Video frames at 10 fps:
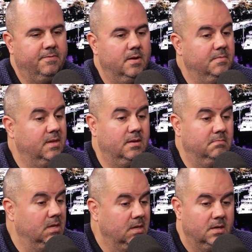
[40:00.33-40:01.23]
from.
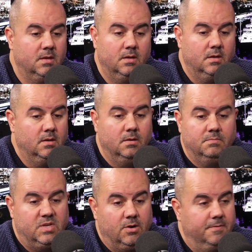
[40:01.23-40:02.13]
Then
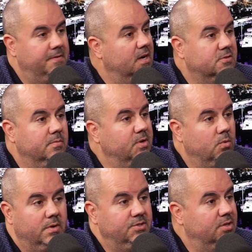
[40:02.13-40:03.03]
De'Aaron Fox from year
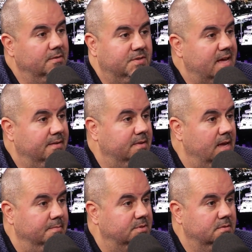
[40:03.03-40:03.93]
one should have sat
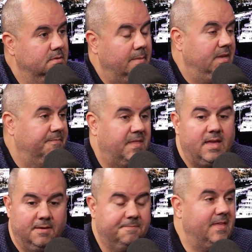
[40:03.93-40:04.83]
games.
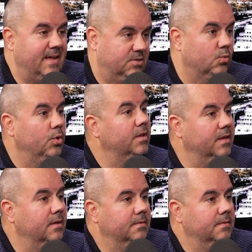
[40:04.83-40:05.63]
If that's really